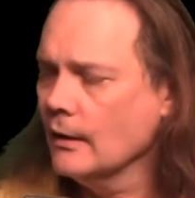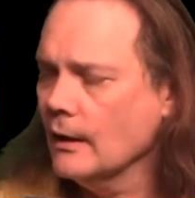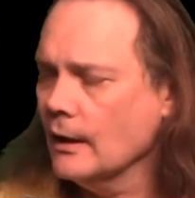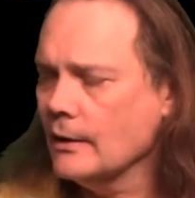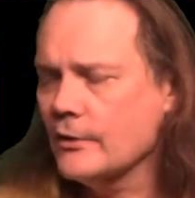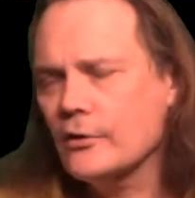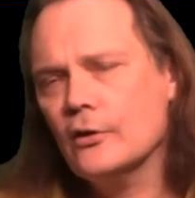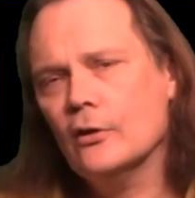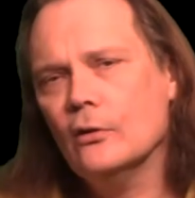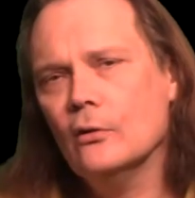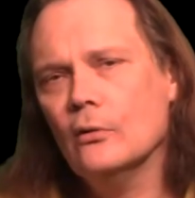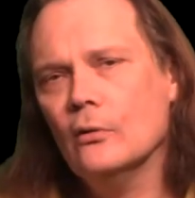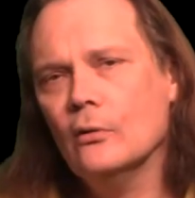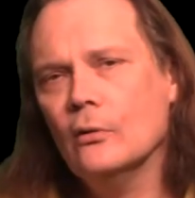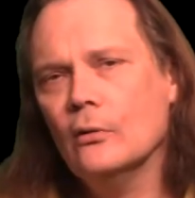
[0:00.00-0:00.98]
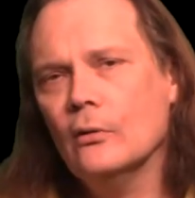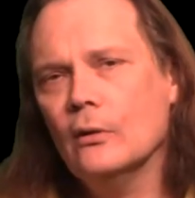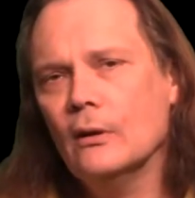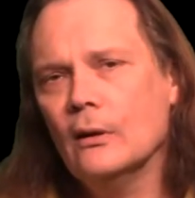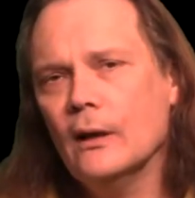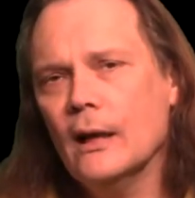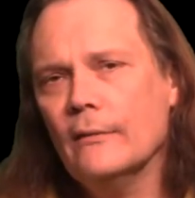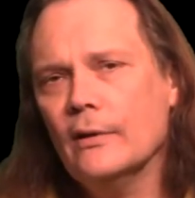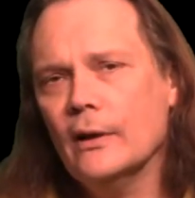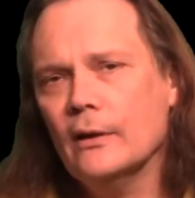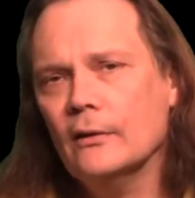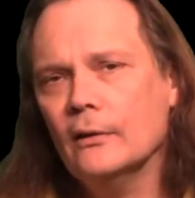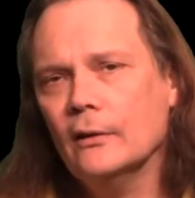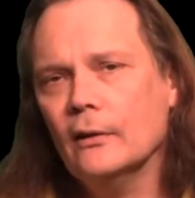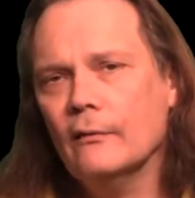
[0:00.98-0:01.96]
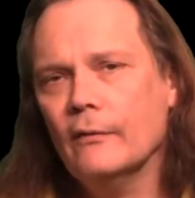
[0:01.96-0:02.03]
And so I've got a
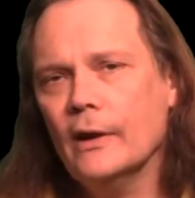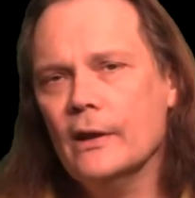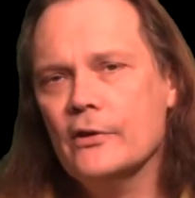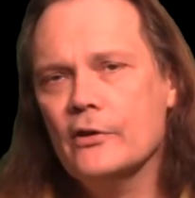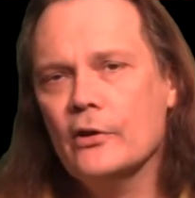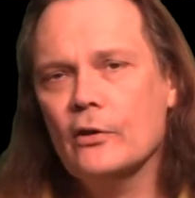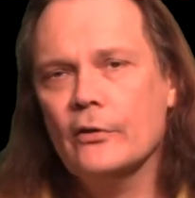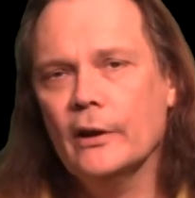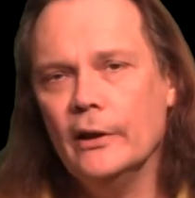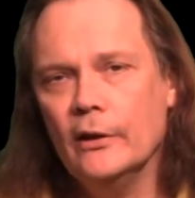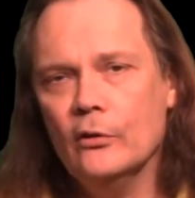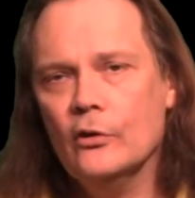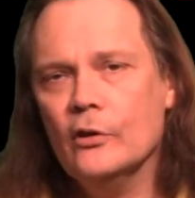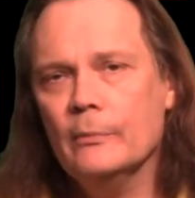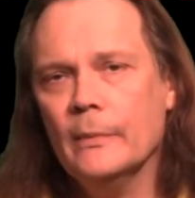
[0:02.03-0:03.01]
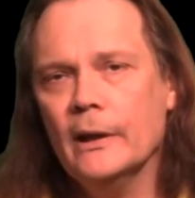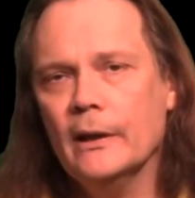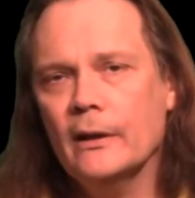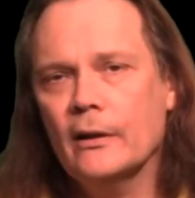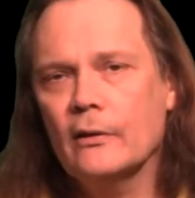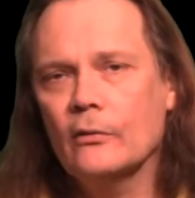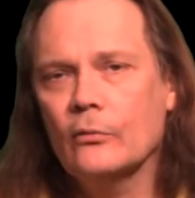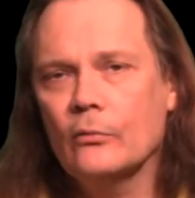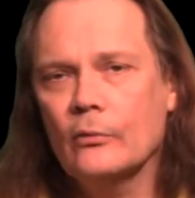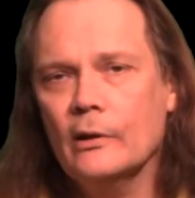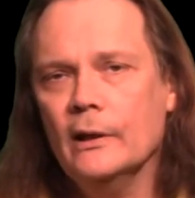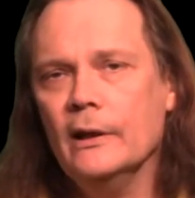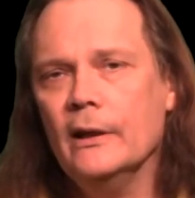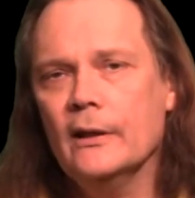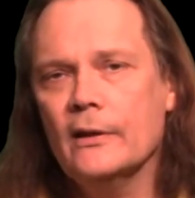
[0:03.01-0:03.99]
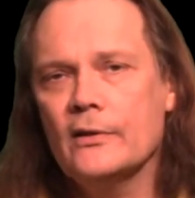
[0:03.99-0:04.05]
little device here that you could make
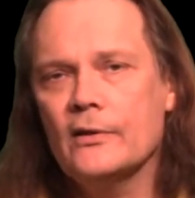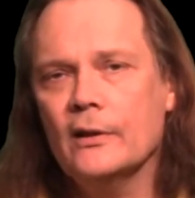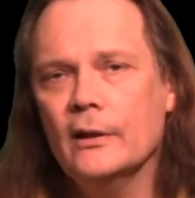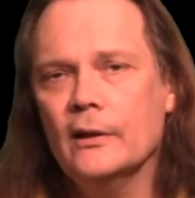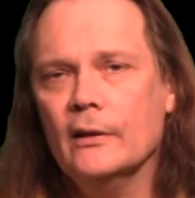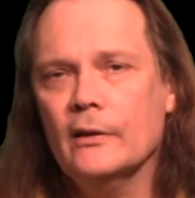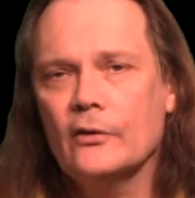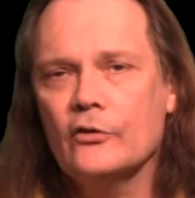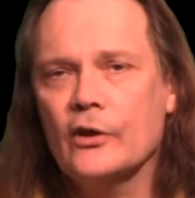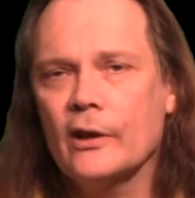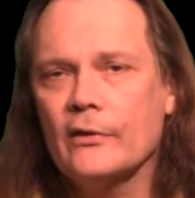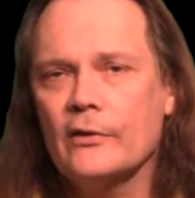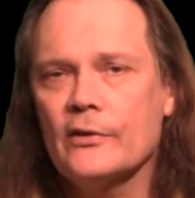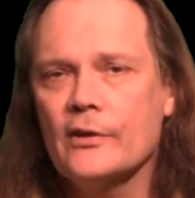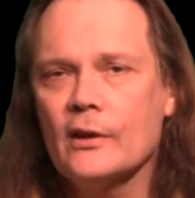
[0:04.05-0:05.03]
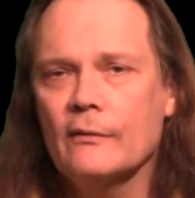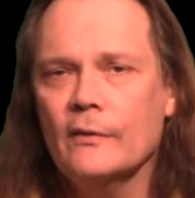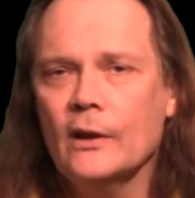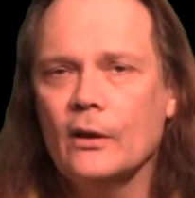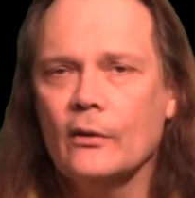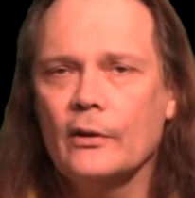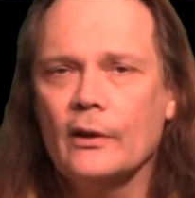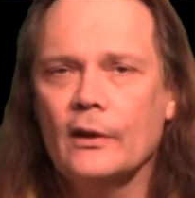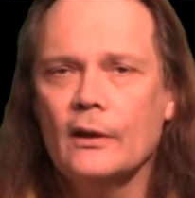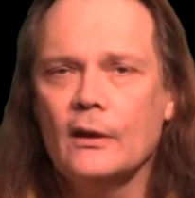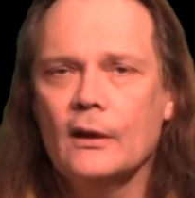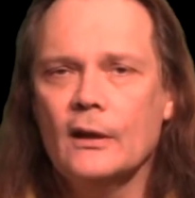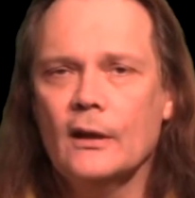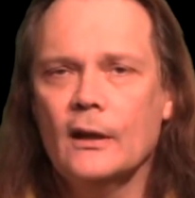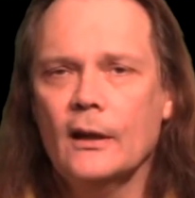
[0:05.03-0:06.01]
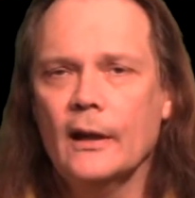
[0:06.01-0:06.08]
really easily to check this stuff out.
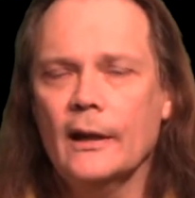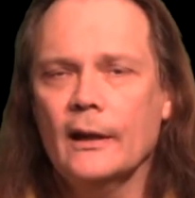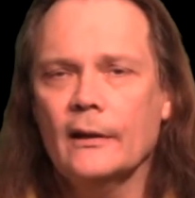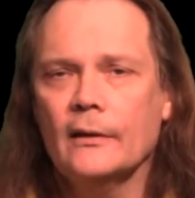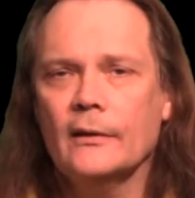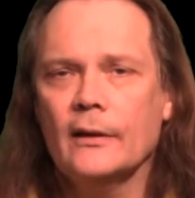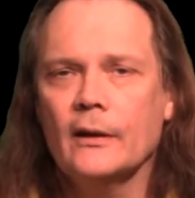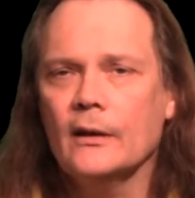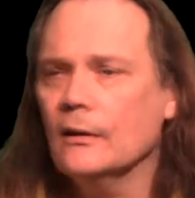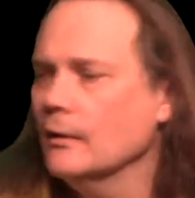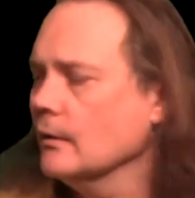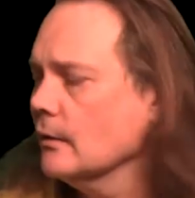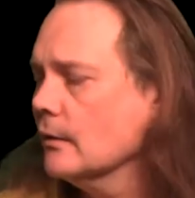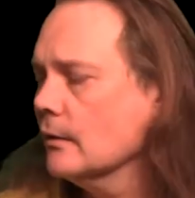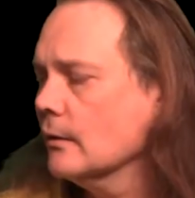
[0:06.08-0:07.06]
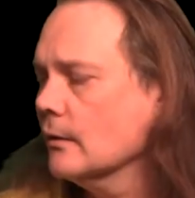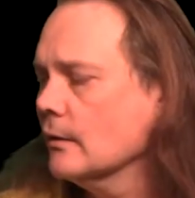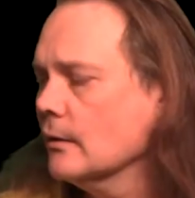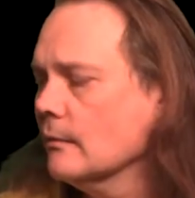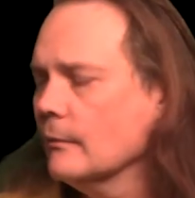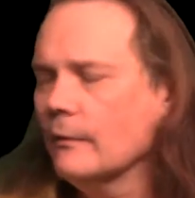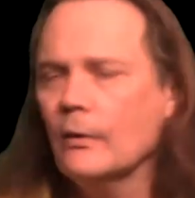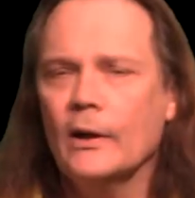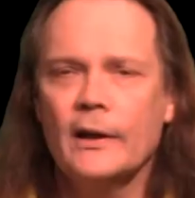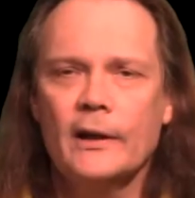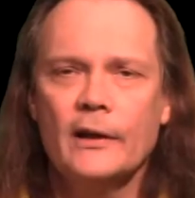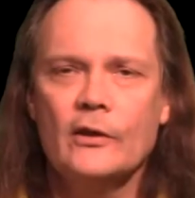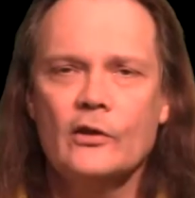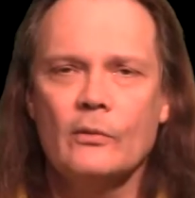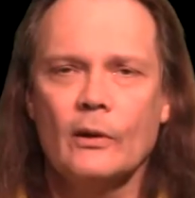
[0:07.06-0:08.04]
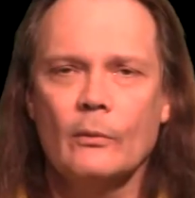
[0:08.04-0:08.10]
And uh, before I get
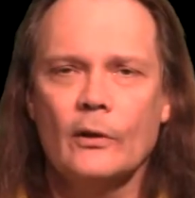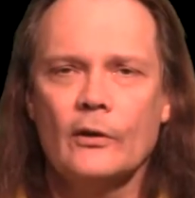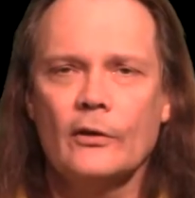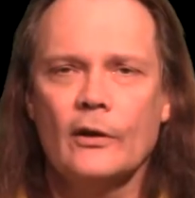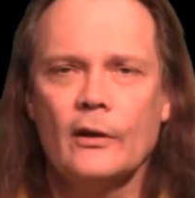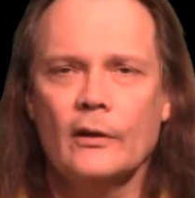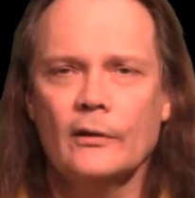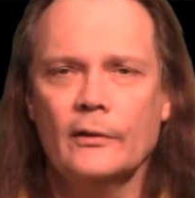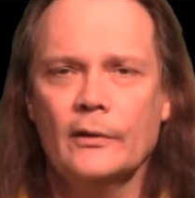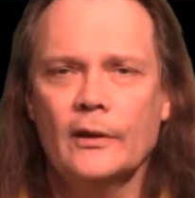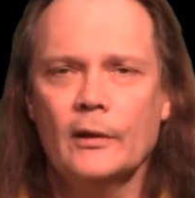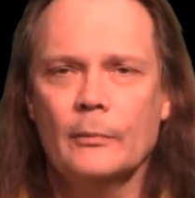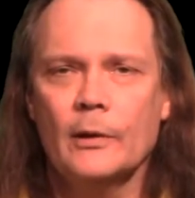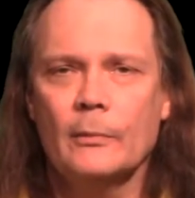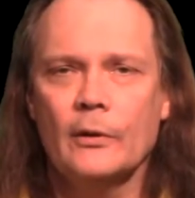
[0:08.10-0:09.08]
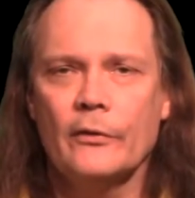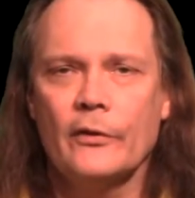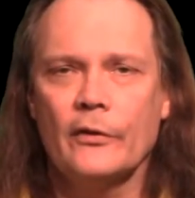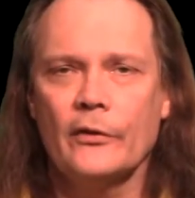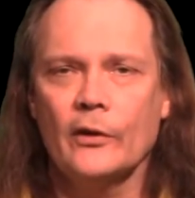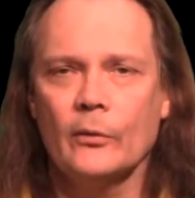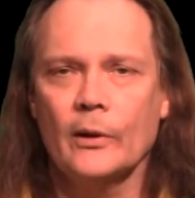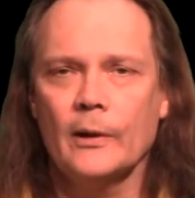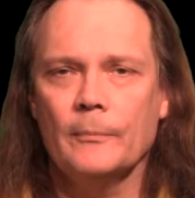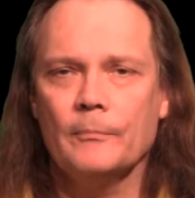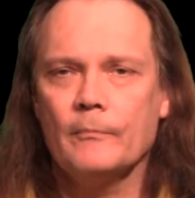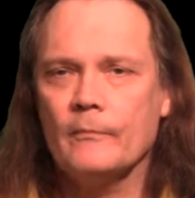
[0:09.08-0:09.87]
into it, I want to talk a little bit about the theory.